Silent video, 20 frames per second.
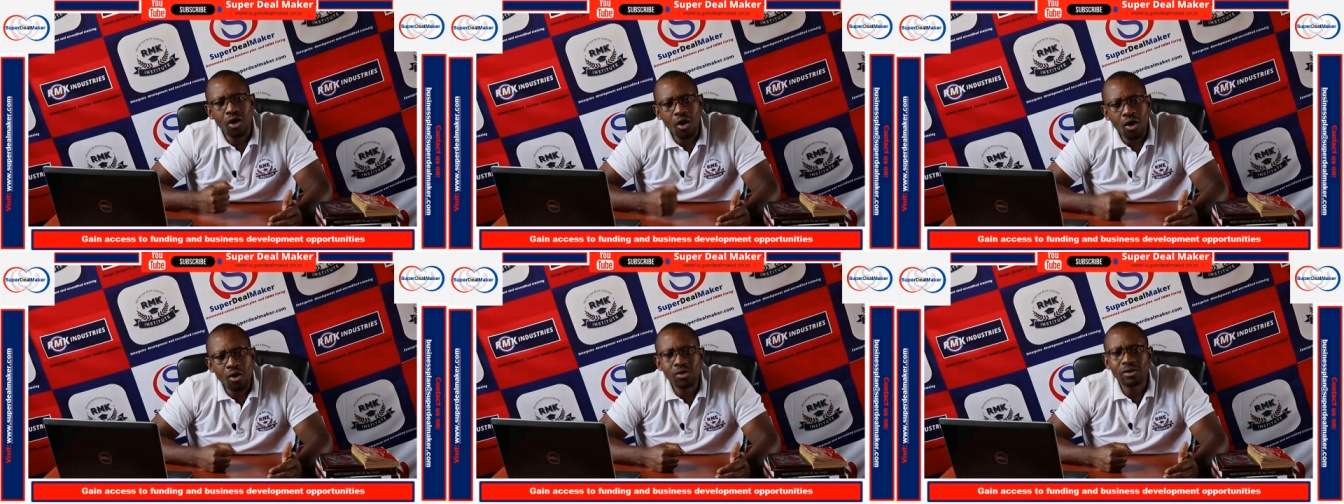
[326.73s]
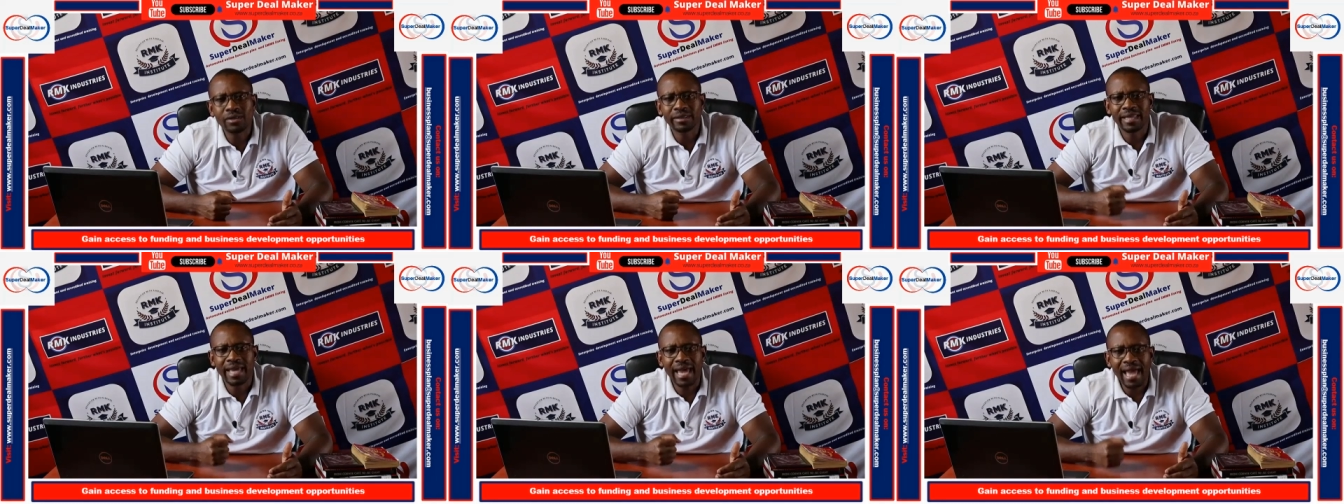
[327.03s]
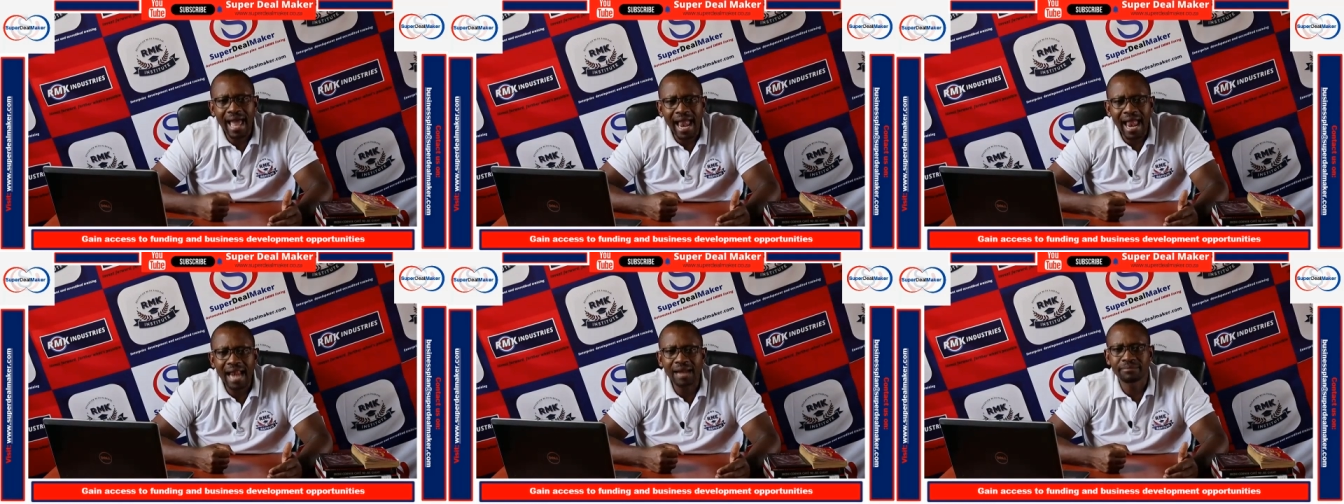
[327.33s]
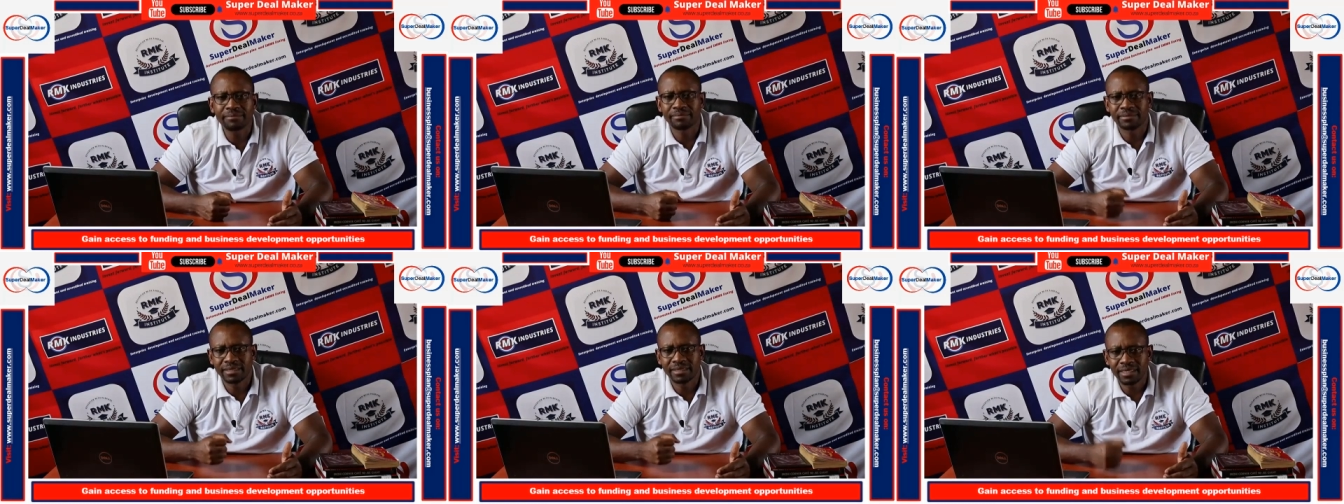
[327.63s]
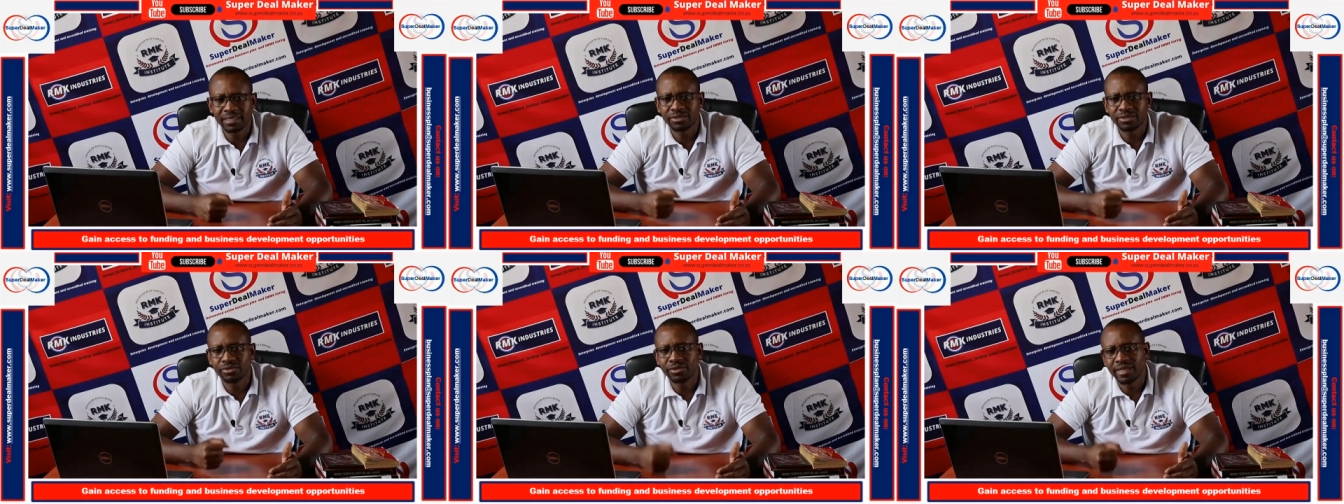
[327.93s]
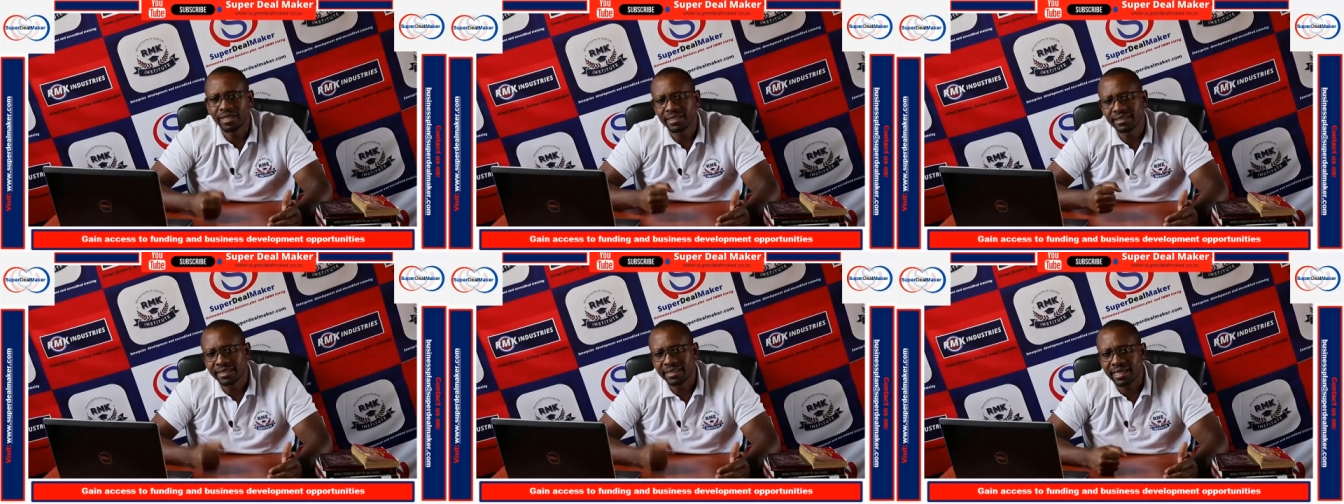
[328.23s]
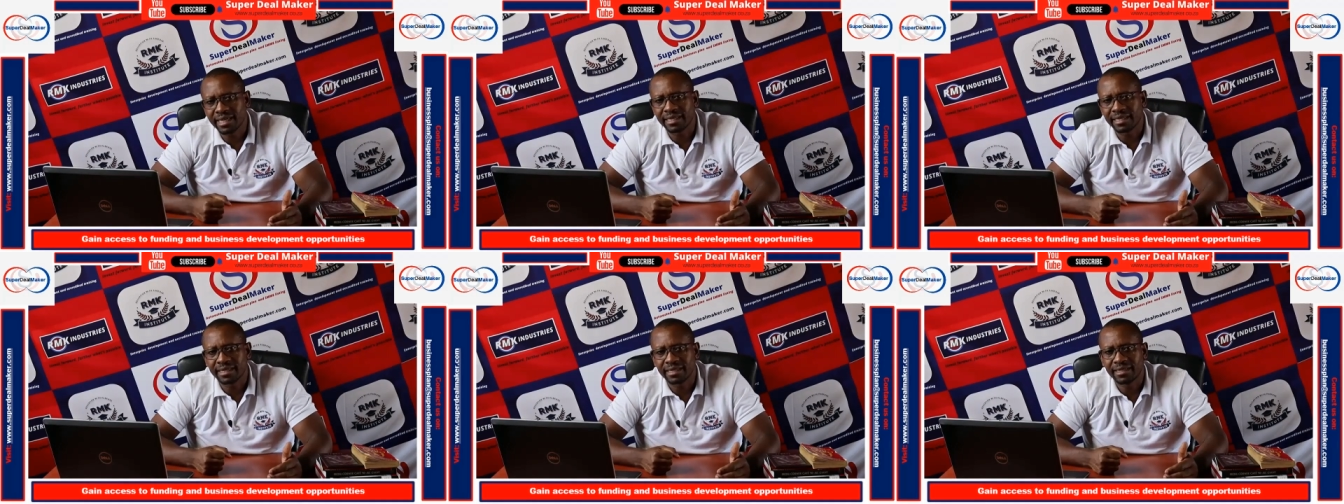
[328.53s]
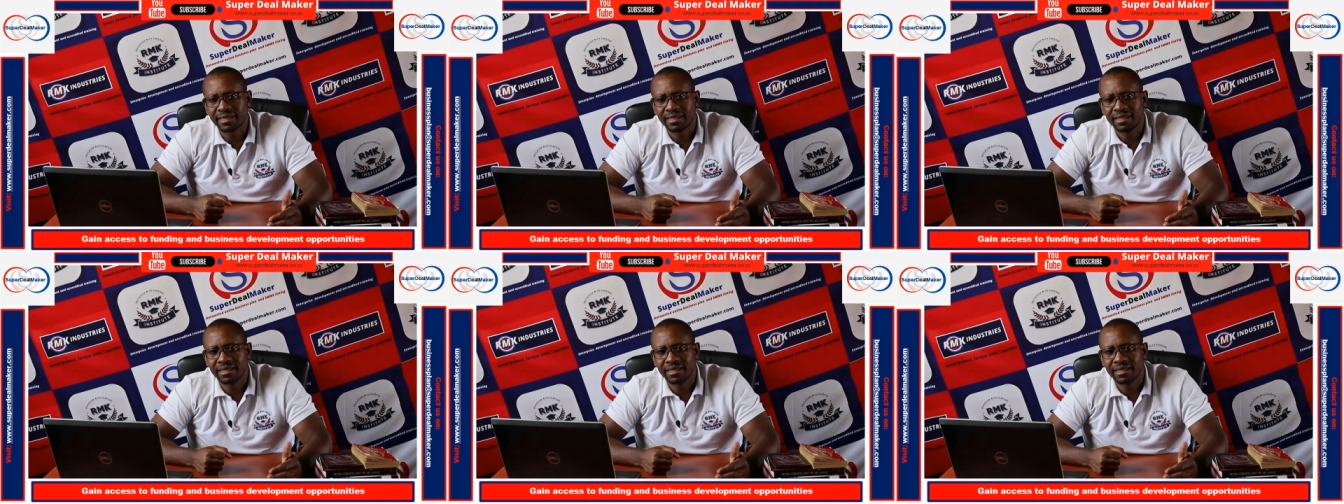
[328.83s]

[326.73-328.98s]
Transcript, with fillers: all the help that you can get.